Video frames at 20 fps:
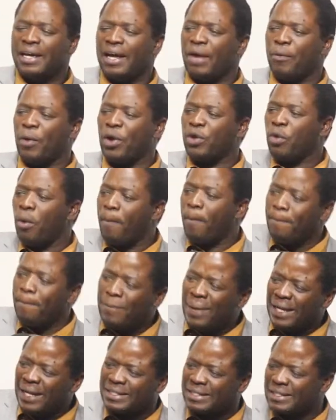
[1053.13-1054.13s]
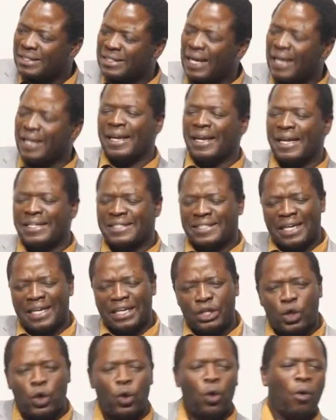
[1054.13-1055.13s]
when you meet sadness
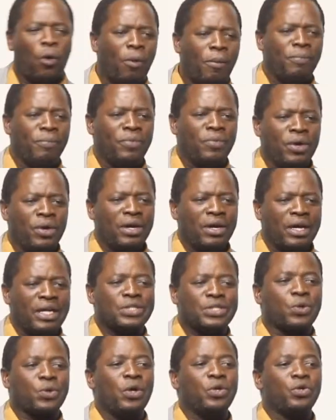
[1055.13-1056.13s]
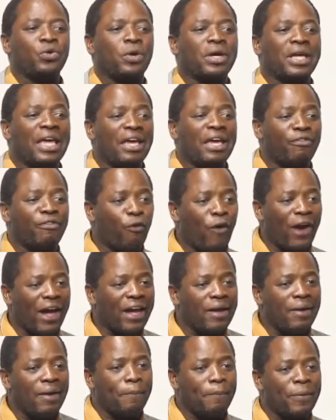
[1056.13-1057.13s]
and gloom, it's going to give
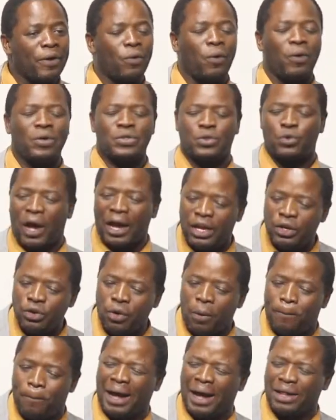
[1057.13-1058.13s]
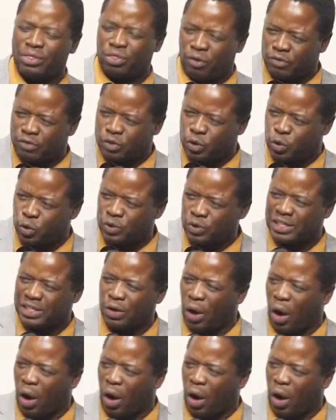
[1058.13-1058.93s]
way because you are in your path of duty.